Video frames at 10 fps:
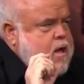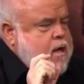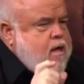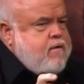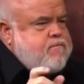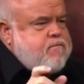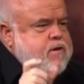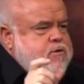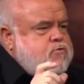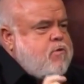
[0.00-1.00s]
I have
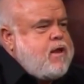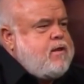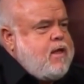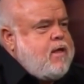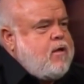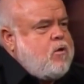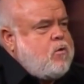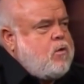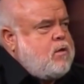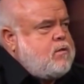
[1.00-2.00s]
friends right
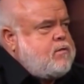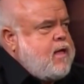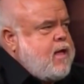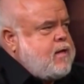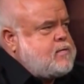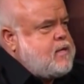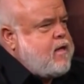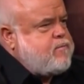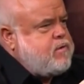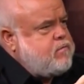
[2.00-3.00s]
now that
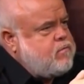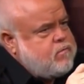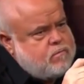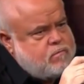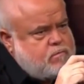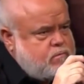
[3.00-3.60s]
have been